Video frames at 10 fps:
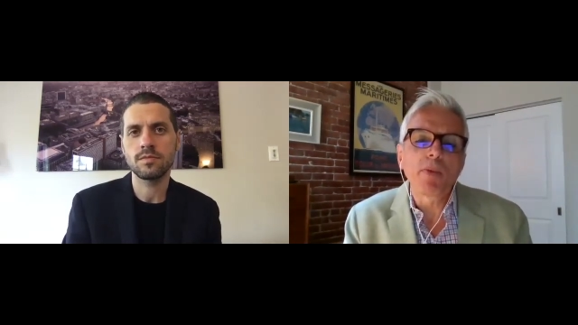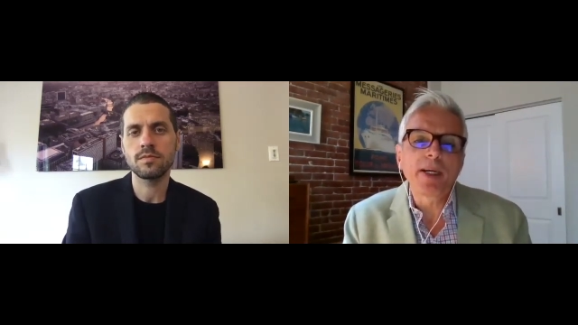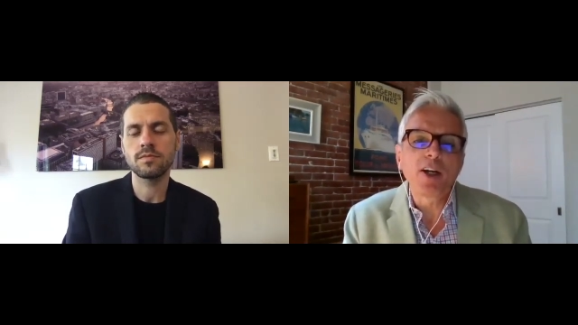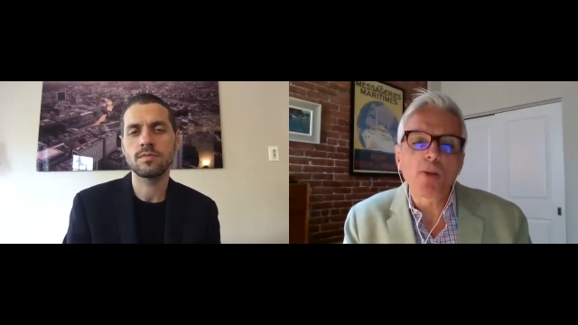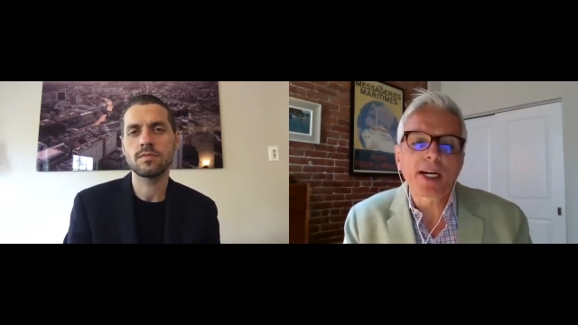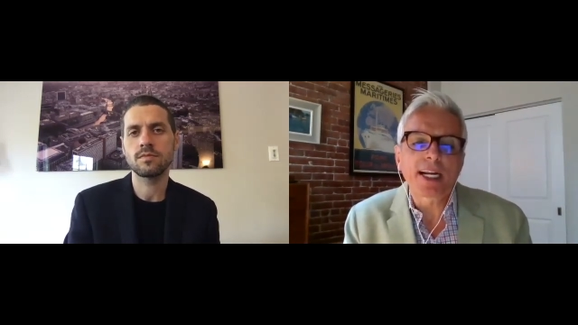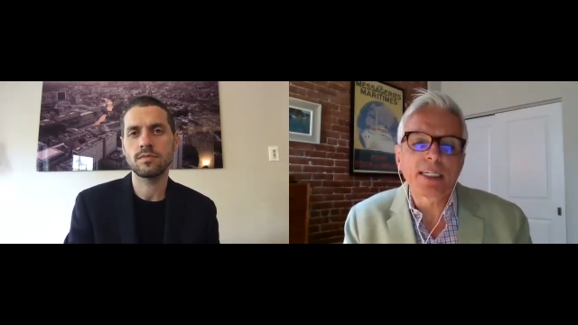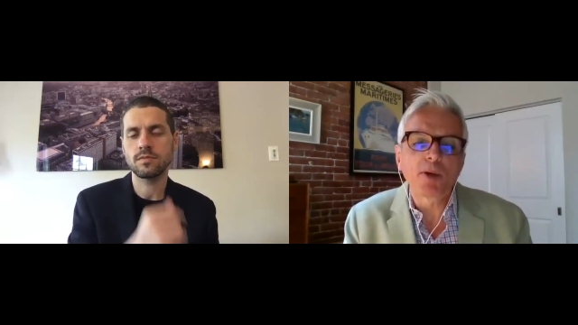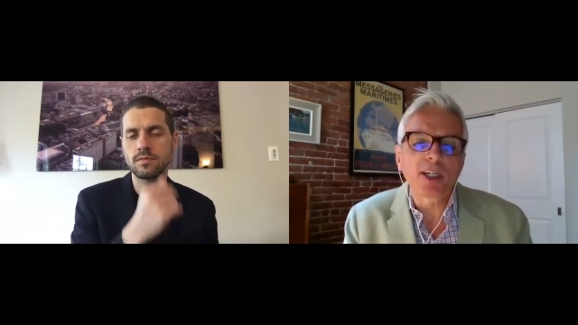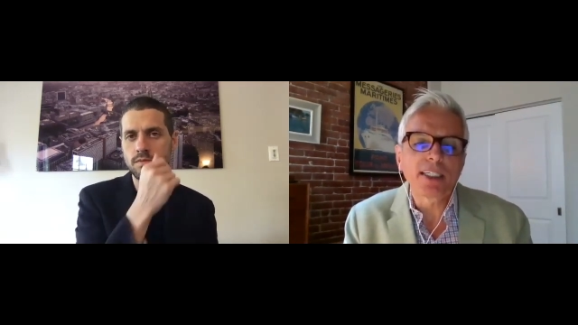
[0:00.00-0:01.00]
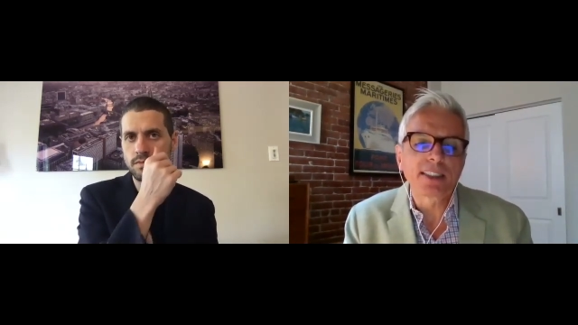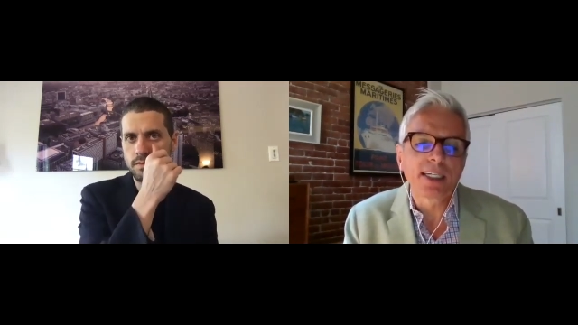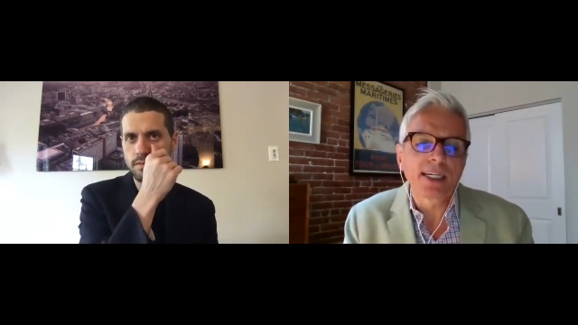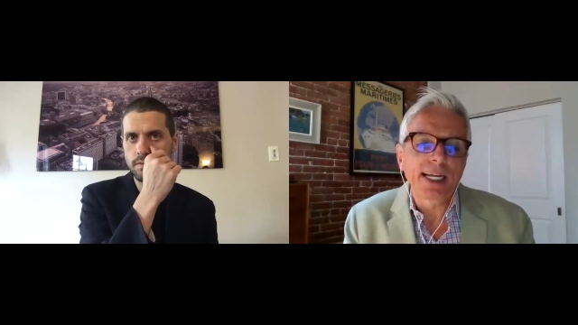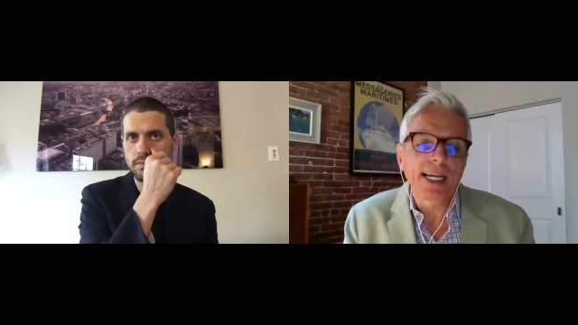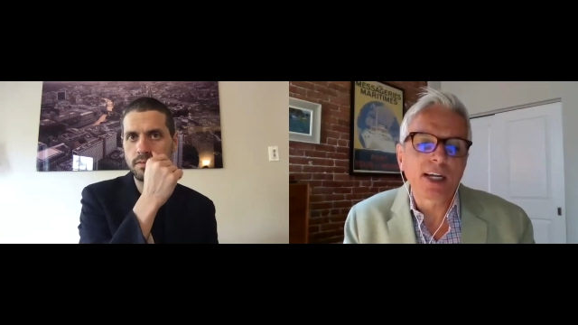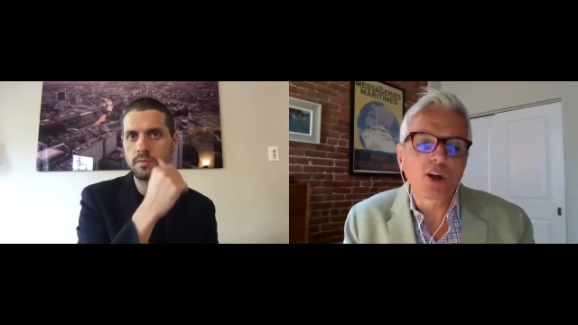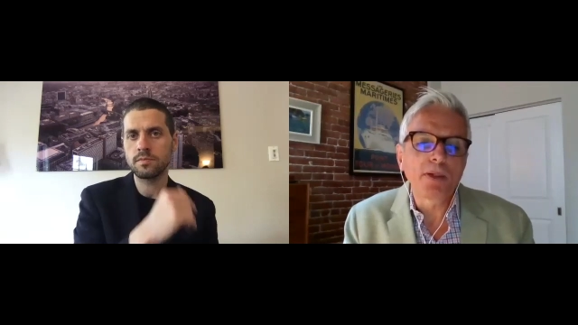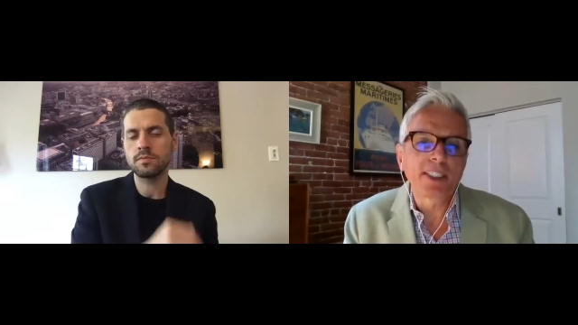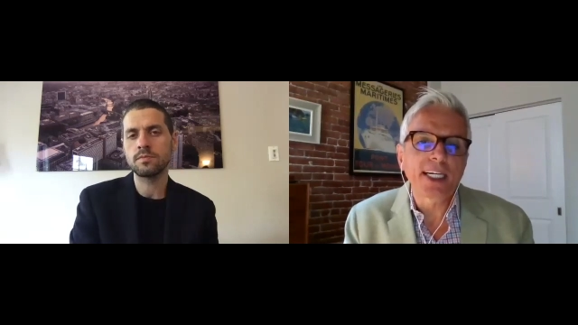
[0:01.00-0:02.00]
Speaker 1: when we know about antibodies
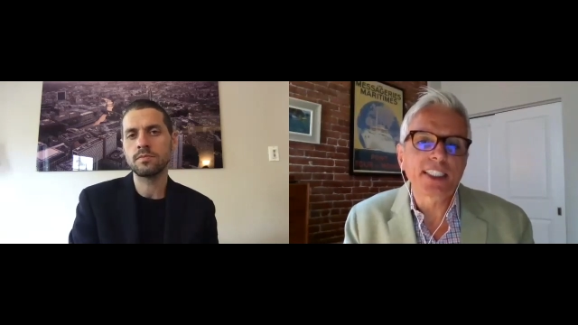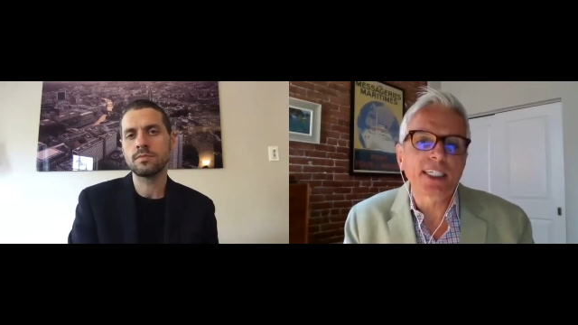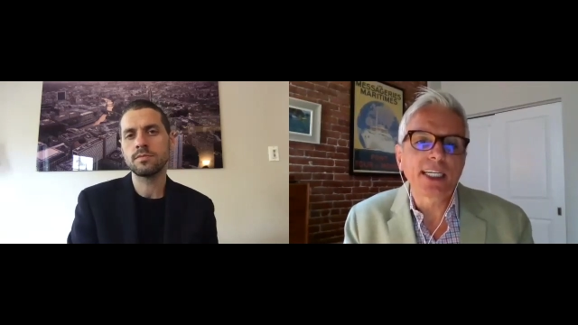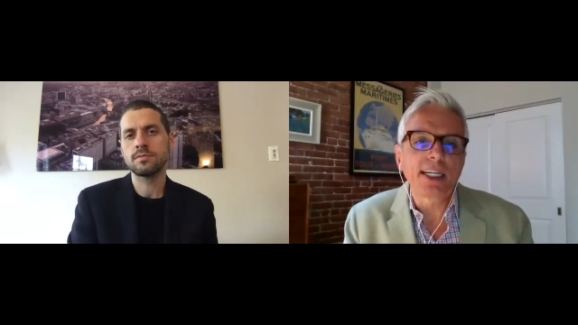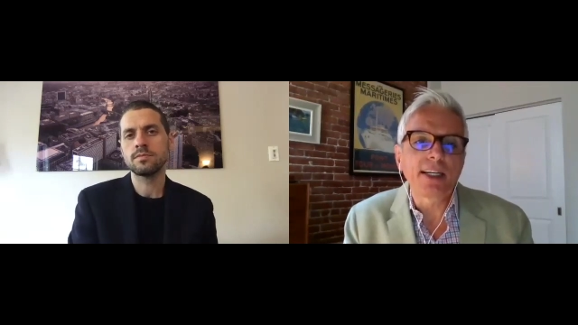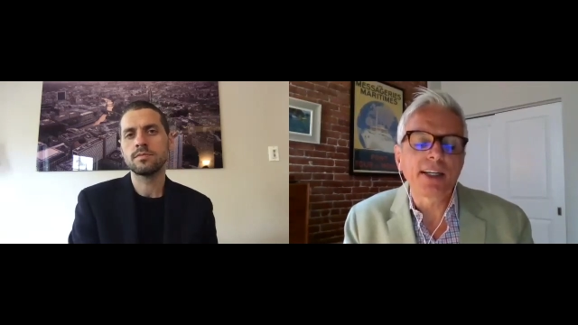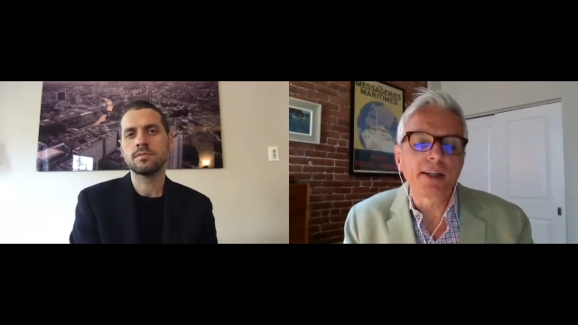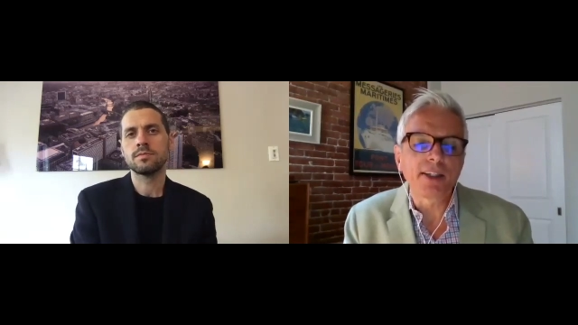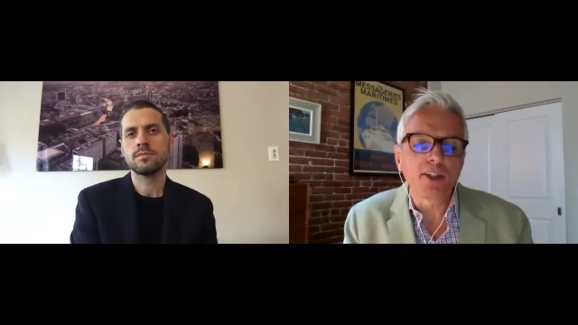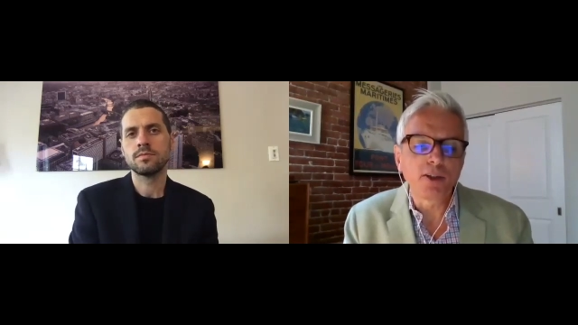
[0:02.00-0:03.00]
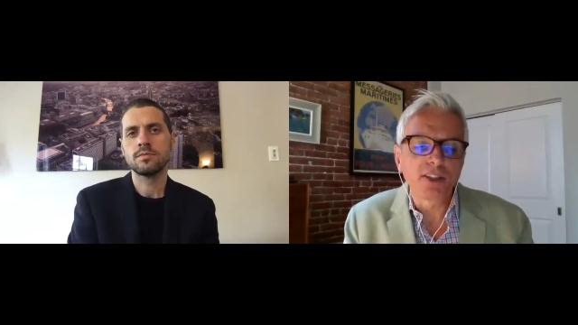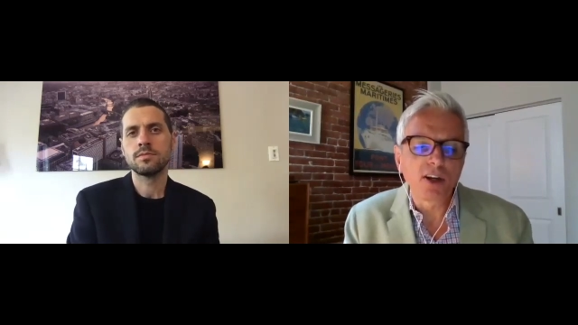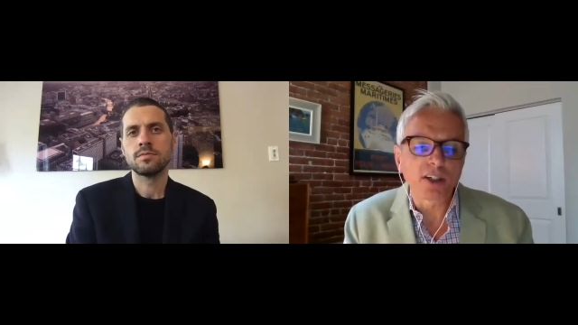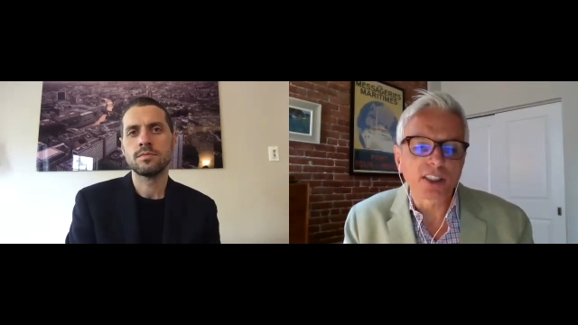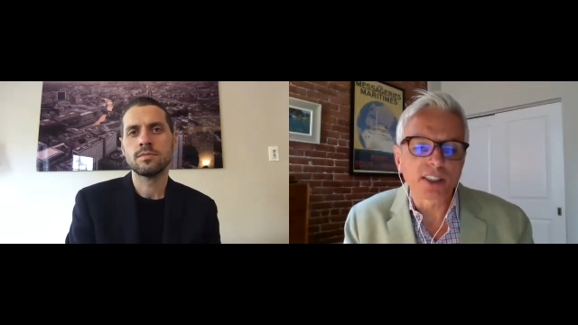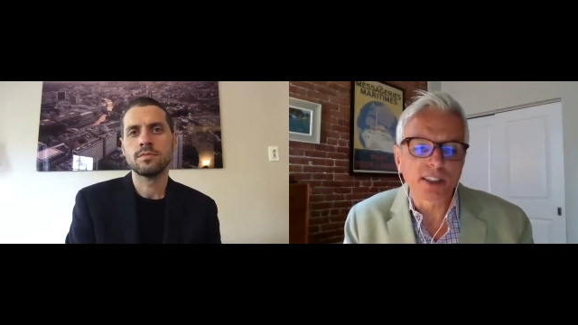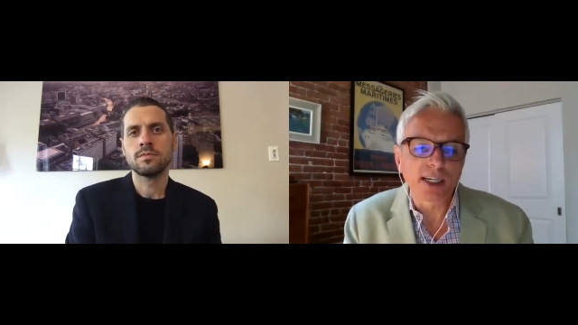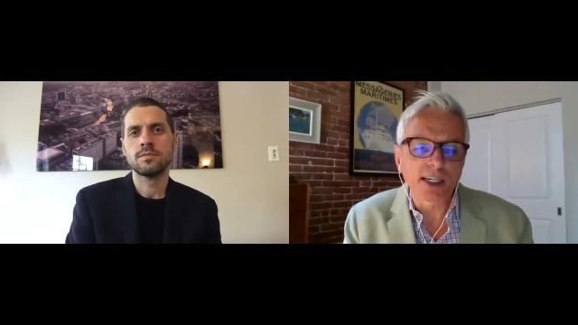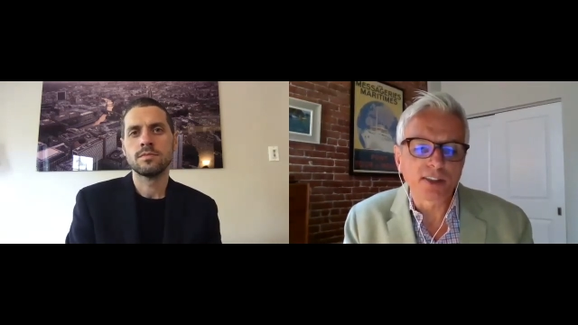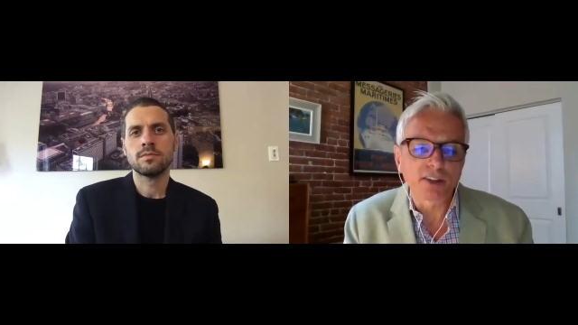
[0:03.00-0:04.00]
it could potentially use not just
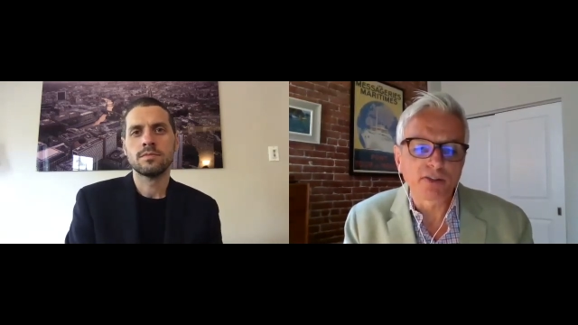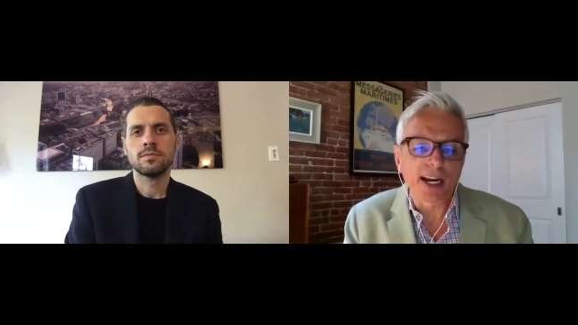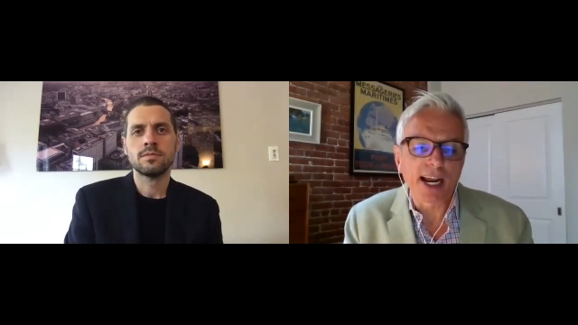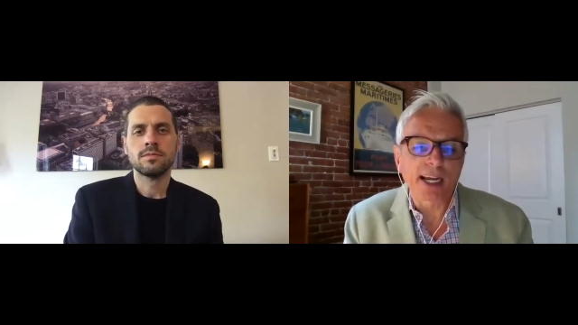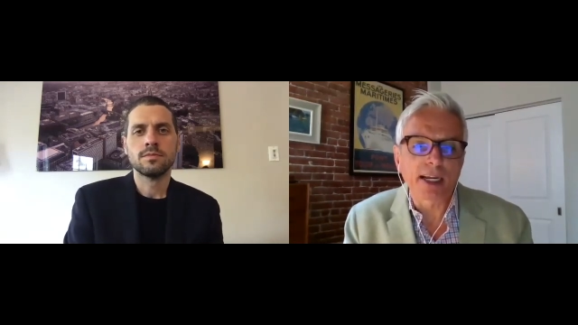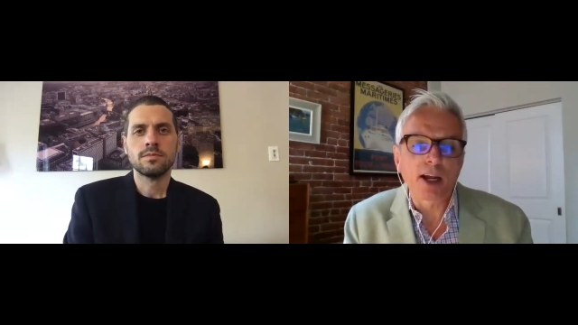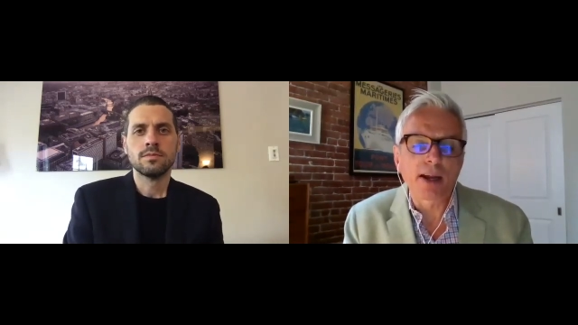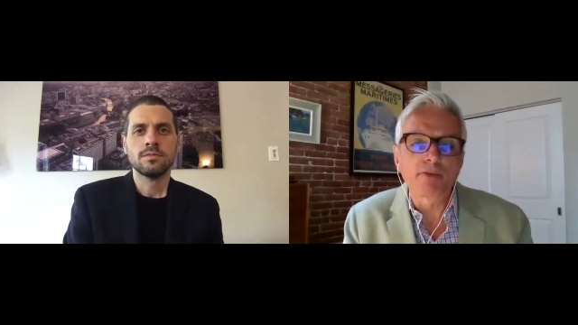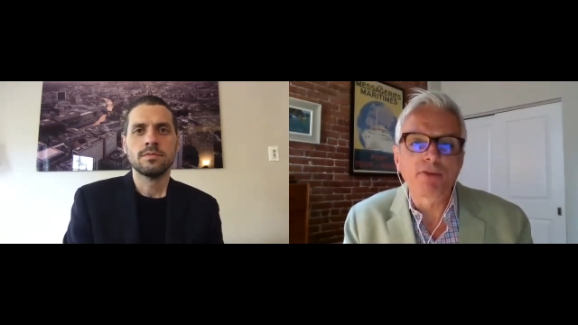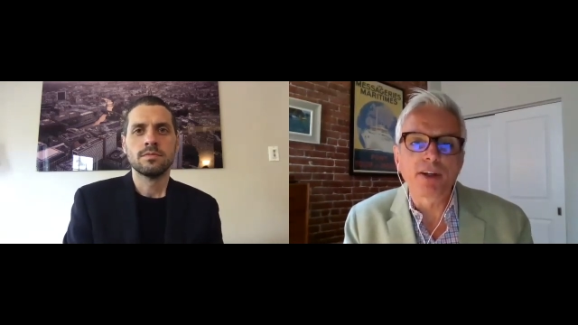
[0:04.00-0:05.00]
uh, sort of for,